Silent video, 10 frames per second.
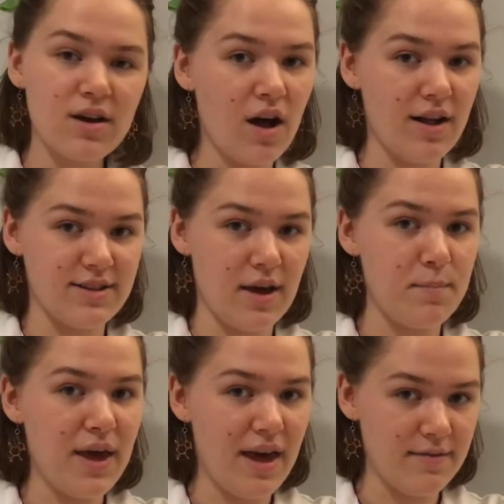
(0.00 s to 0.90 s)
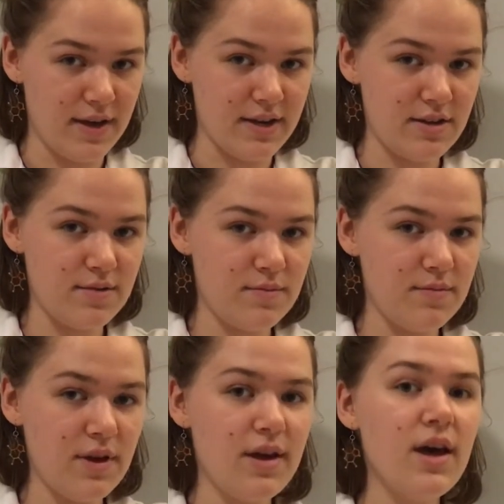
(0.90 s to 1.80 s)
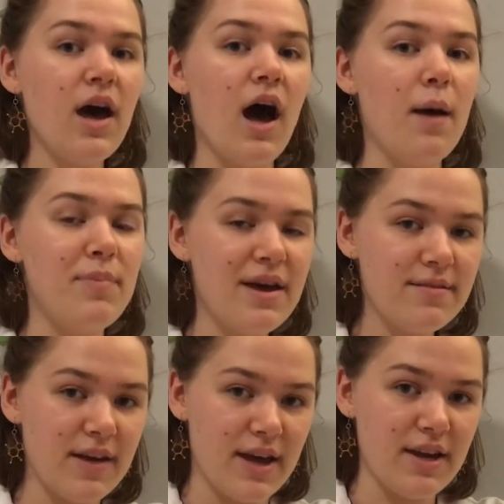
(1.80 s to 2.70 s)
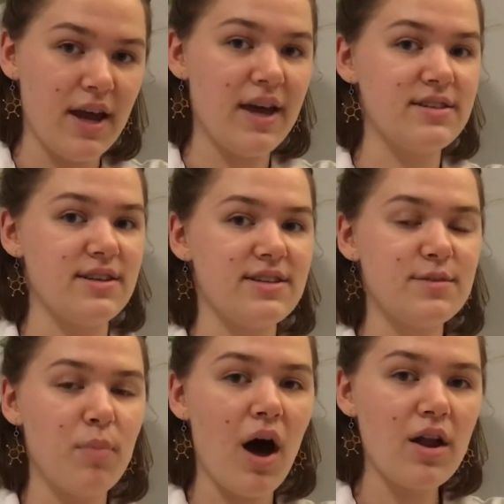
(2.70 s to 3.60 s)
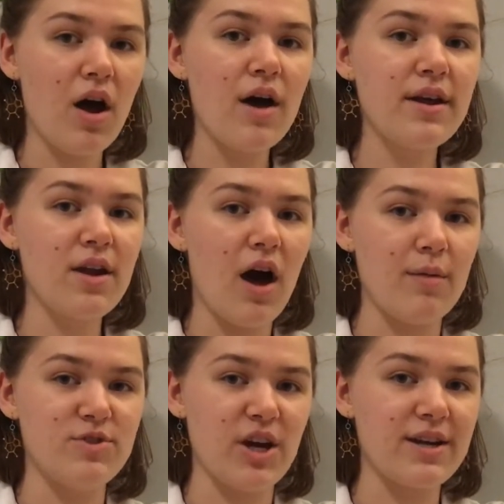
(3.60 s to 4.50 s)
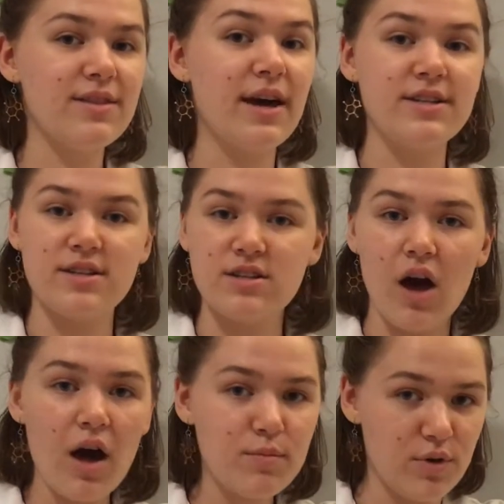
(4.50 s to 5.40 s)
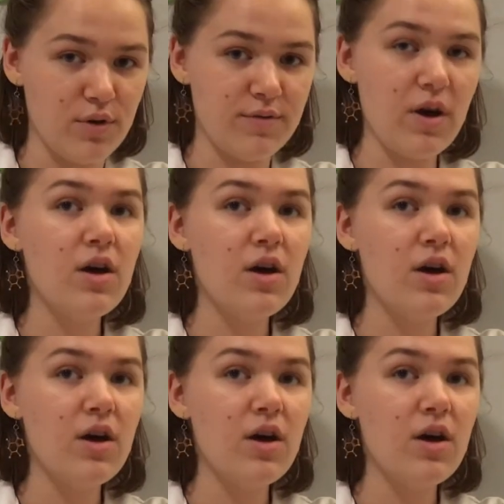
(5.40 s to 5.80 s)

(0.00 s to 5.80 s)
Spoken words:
called a pivot. A pivot is a spot on an object that does not move